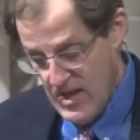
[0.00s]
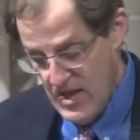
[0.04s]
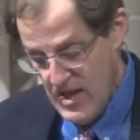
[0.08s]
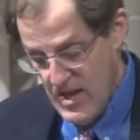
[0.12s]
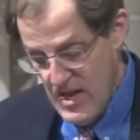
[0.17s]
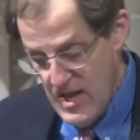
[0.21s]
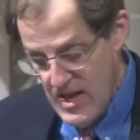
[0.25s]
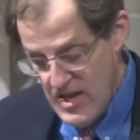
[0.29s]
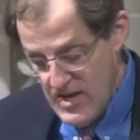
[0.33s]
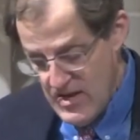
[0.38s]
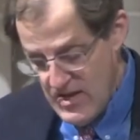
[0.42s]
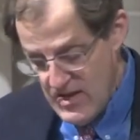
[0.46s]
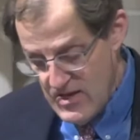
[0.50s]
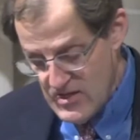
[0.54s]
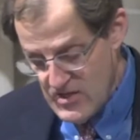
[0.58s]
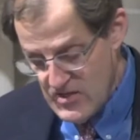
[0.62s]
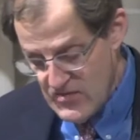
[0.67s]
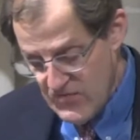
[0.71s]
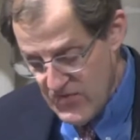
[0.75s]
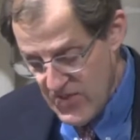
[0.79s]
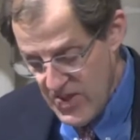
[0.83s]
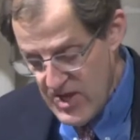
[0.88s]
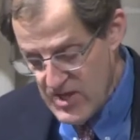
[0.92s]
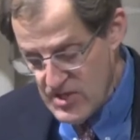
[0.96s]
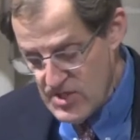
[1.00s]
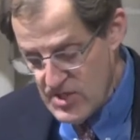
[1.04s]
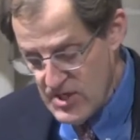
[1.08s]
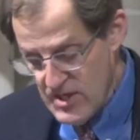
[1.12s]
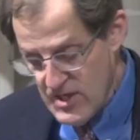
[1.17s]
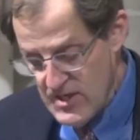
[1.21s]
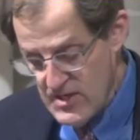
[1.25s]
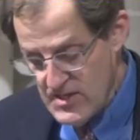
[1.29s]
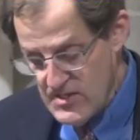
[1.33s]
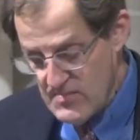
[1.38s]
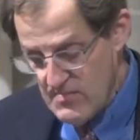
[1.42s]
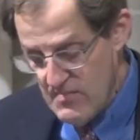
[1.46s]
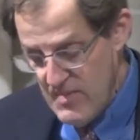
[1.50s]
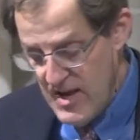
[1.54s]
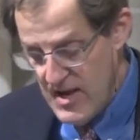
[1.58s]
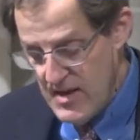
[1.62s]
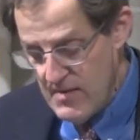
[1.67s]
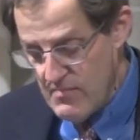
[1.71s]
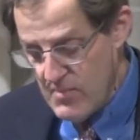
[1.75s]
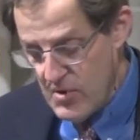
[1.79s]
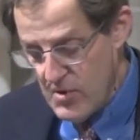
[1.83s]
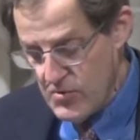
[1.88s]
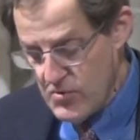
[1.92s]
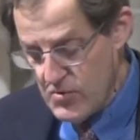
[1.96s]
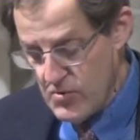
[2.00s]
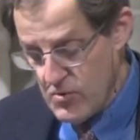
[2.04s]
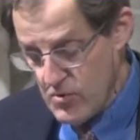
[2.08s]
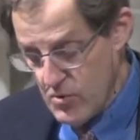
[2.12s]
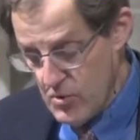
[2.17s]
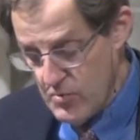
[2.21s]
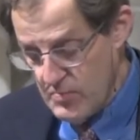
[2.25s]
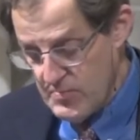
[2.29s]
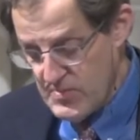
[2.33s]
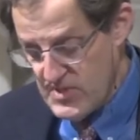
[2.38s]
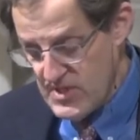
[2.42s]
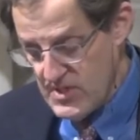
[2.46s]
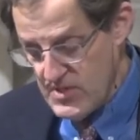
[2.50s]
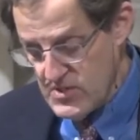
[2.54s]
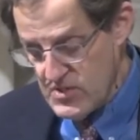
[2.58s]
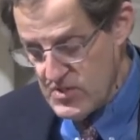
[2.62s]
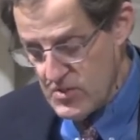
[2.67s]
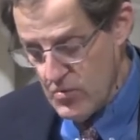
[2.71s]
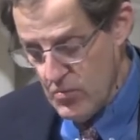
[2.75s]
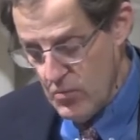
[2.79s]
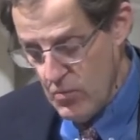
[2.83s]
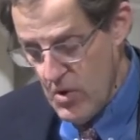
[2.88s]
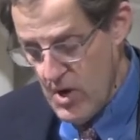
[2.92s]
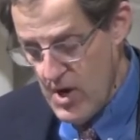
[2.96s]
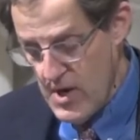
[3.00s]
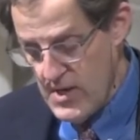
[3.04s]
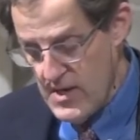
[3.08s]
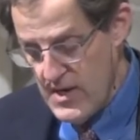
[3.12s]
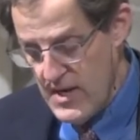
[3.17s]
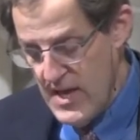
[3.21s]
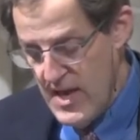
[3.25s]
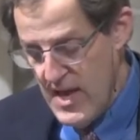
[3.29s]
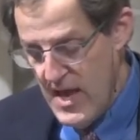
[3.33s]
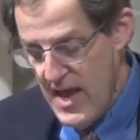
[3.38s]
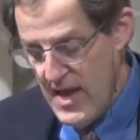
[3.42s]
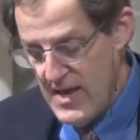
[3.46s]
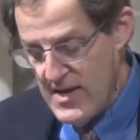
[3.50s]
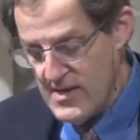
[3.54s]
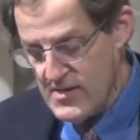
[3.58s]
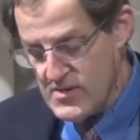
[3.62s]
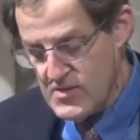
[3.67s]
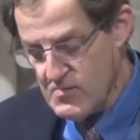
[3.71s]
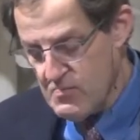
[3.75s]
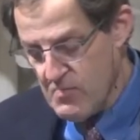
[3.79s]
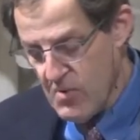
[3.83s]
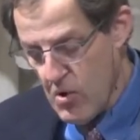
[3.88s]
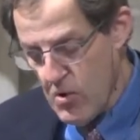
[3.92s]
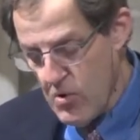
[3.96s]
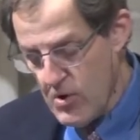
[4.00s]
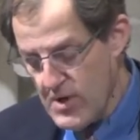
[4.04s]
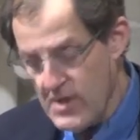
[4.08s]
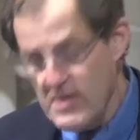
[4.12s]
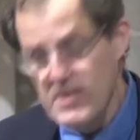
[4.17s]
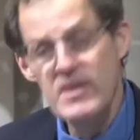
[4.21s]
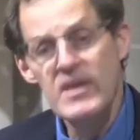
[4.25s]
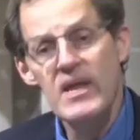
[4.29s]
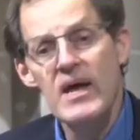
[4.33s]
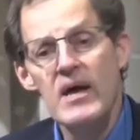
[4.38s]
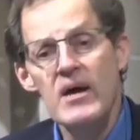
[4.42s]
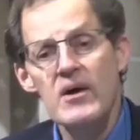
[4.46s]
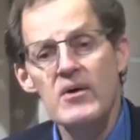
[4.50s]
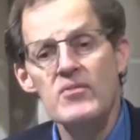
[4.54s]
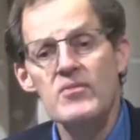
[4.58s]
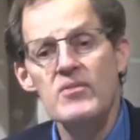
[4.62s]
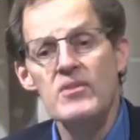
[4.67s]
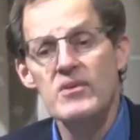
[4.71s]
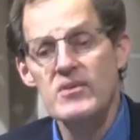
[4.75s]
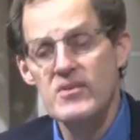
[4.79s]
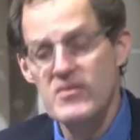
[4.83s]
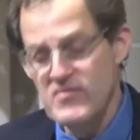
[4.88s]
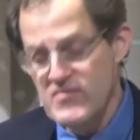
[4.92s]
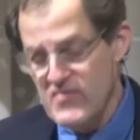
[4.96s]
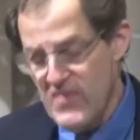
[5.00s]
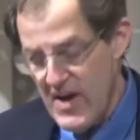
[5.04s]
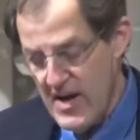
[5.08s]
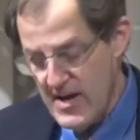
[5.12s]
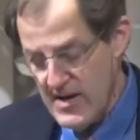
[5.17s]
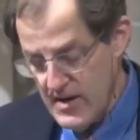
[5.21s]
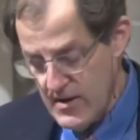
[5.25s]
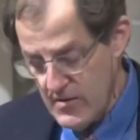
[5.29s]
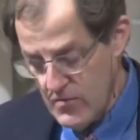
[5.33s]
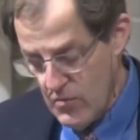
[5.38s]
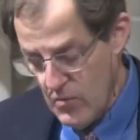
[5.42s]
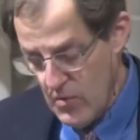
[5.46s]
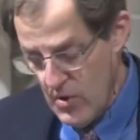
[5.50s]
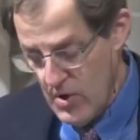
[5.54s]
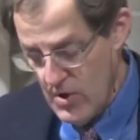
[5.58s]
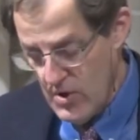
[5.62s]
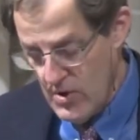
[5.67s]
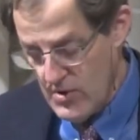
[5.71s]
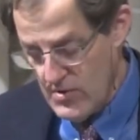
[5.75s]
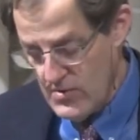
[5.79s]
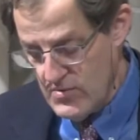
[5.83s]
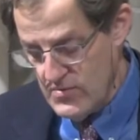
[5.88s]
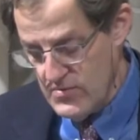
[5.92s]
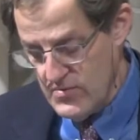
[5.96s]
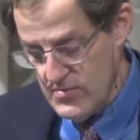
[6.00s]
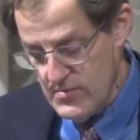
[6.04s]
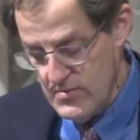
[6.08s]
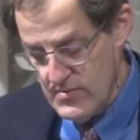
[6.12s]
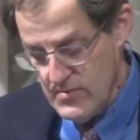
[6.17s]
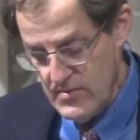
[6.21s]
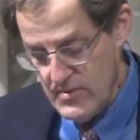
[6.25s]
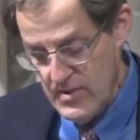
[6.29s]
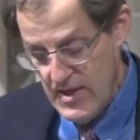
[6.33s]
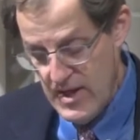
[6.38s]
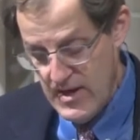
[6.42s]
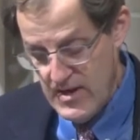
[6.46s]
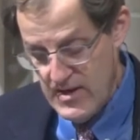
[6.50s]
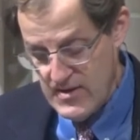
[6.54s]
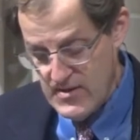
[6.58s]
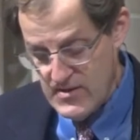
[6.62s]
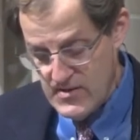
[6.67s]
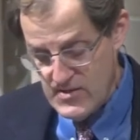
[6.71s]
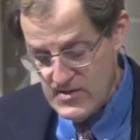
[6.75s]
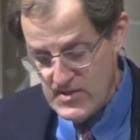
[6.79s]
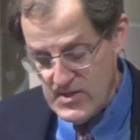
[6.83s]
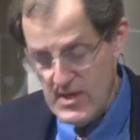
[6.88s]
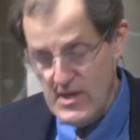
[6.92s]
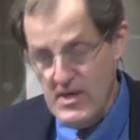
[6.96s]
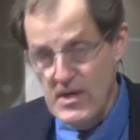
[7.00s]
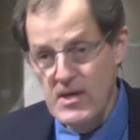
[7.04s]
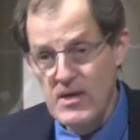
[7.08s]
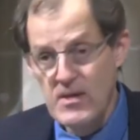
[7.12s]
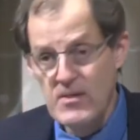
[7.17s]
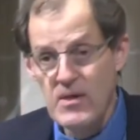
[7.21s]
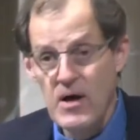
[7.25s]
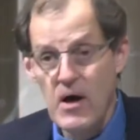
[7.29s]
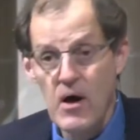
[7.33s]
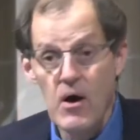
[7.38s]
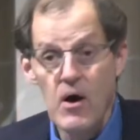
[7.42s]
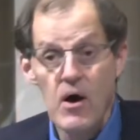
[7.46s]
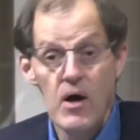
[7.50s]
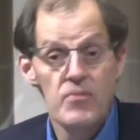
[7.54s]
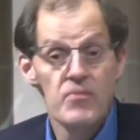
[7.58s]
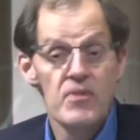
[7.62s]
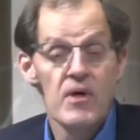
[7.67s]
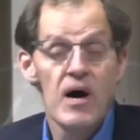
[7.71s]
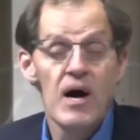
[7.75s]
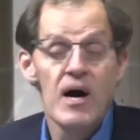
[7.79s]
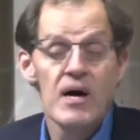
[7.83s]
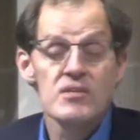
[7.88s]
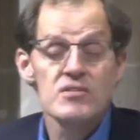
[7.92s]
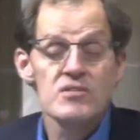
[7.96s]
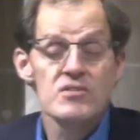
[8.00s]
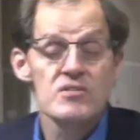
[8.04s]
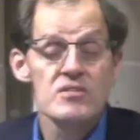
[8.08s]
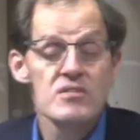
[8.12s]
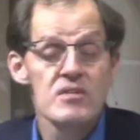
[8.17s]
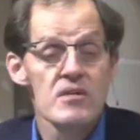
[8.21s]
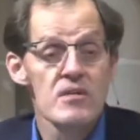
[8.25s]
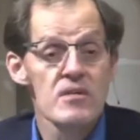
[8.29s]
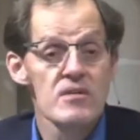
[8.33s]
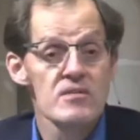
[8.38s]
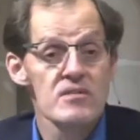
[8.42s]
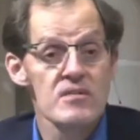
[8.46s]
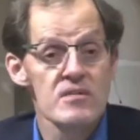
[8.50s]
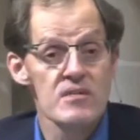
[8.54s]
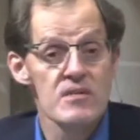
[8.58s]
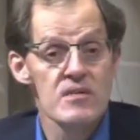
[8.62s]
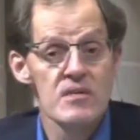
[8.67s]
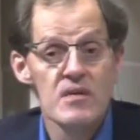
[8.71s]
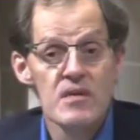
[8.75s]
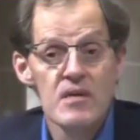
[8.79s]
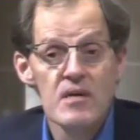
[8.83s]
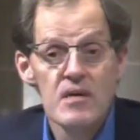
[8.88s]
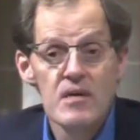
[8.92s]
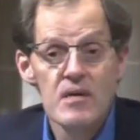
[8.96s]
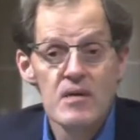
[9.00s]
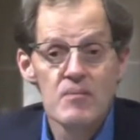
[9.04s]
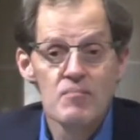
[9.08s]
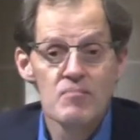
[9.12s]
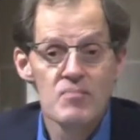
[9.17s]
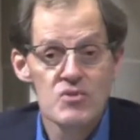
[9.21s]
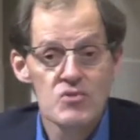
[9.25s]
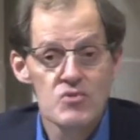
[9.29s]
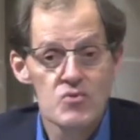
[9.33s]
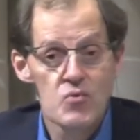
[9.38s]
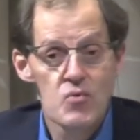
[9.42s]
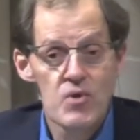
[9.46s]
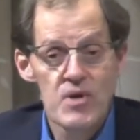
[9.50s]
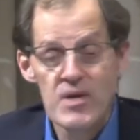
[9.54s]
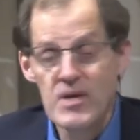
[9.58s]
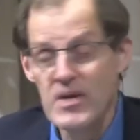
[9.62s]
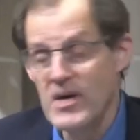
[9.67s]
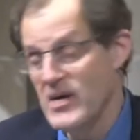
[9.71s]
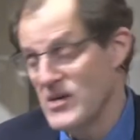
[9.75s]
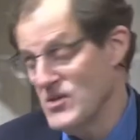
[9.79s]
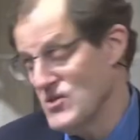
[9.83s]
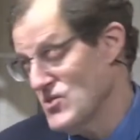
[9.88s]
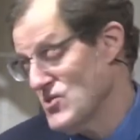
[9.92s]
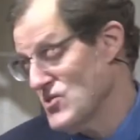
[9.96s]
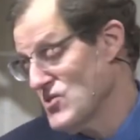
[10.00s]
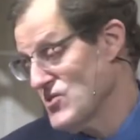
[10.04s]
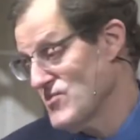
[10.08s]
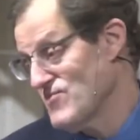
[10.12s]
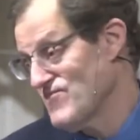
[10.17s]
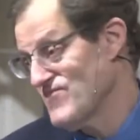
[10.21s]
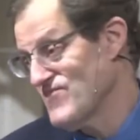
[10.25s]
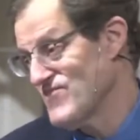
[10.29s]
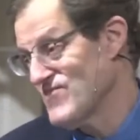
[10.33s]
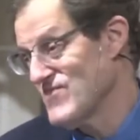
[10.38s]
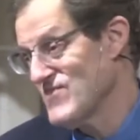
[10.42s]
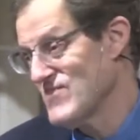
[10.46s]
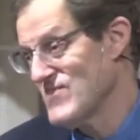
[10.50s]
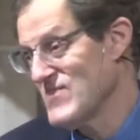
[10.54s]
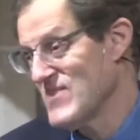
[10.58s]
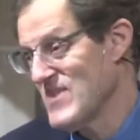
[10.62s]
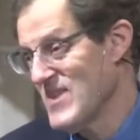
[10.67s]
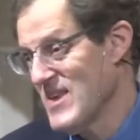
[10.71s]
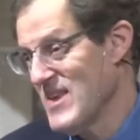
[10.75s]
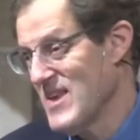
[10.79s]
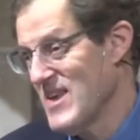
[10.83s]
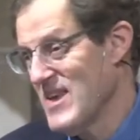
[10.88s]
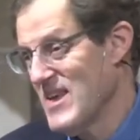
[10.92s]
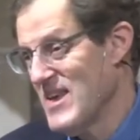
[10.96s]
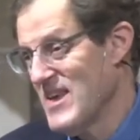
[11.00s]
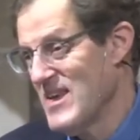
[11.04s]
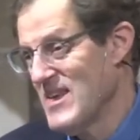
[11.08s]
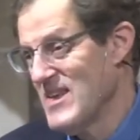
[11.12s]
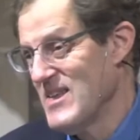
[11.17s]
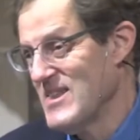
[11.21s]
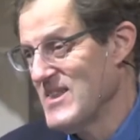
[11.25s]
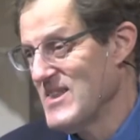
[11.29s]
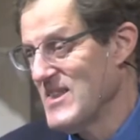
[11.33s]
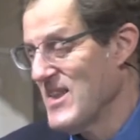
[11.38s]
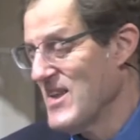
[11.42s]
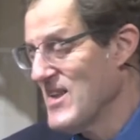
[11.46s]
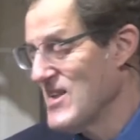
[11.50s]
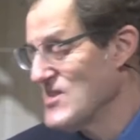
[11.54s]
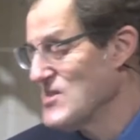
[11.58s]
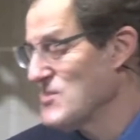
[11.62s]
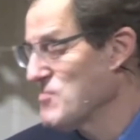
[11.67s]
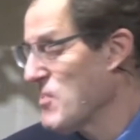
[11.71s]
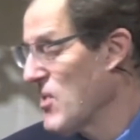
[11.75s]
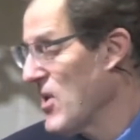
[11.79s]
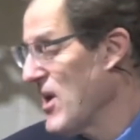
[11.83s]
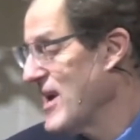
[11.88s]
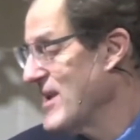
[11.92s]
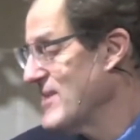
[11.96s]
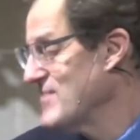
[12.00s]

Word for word: in his flesh he has made both groups into one and has broken down the dividing wall, that is, the hostility between us. Let us pray.